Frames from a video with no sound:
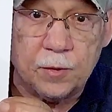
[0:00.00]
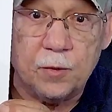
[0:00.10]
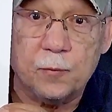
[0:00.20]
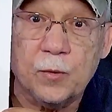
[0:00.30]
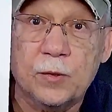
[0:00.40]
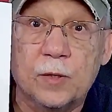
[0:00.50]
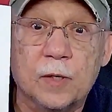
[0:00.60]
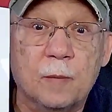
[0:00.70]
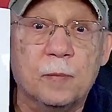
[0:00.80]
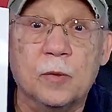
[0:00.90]
your printer
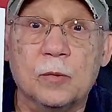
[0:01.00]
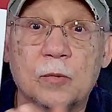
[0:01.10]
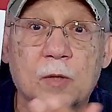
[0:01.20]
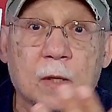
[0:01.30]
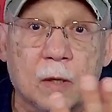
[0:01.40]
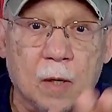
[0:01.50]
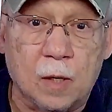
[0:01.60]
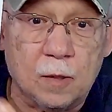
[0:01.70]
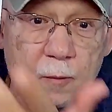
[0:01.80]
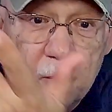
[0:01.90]
can produce a
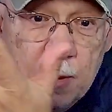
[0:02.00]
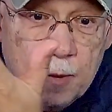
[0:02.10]
color